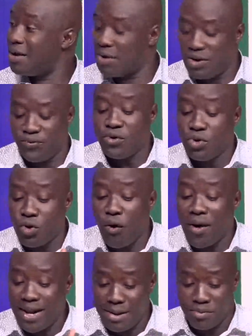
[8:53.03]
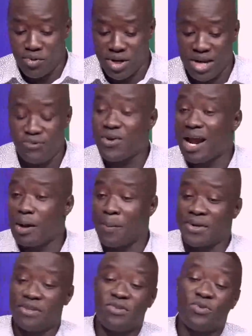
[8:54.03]
If you know him. If you had
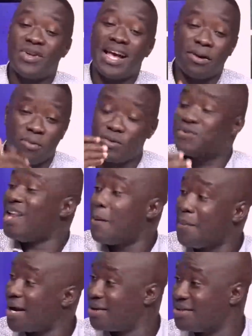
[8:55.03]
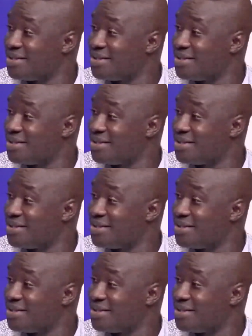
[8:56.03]
opportunity to get close to that man.